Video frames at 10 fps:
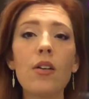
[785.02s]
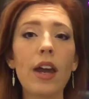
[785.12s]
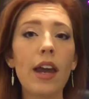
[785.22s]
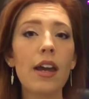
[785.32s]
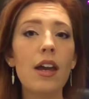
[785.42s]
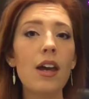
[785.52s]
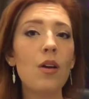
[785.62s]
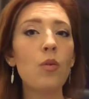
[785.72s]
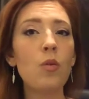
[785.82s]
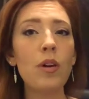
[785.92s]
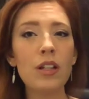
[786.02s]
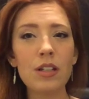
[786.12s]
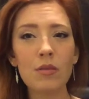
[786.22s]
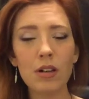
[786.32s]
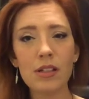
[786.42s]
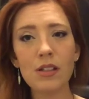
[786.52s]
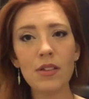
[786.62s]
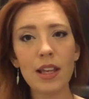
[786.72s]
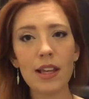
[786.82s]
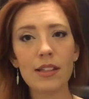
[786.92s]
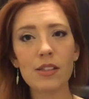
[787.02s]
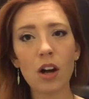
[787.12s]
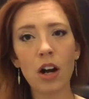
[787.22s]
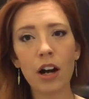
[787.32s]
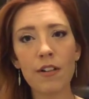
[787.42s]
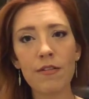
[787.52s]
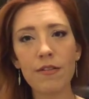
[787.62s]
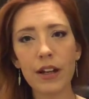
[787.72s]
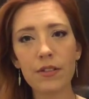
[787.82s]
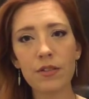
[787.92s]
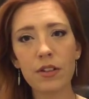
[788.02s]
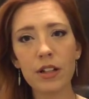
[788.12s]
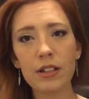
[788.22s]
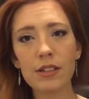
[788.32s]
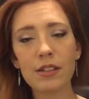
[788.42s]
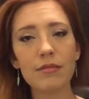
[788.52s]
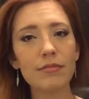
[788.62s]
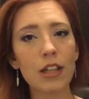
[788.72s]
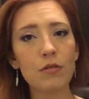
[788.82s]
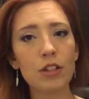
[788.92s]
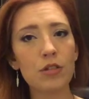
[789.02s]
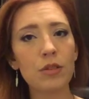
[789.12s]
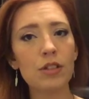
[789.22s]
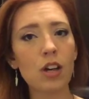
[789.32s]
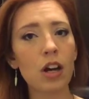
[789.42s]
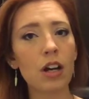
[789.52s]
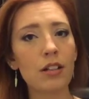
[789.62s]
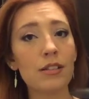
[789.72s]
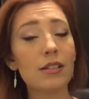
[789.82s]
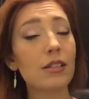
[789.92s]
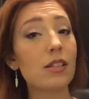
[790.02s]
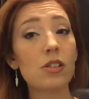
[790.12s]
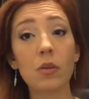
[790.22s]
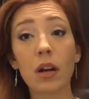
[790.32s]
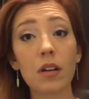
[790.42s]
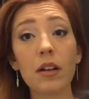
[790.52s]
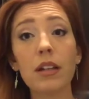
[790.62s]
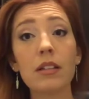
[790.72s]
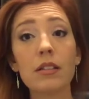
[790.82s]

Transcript: okay, which ones of these are fight for it and which ones are surrender it.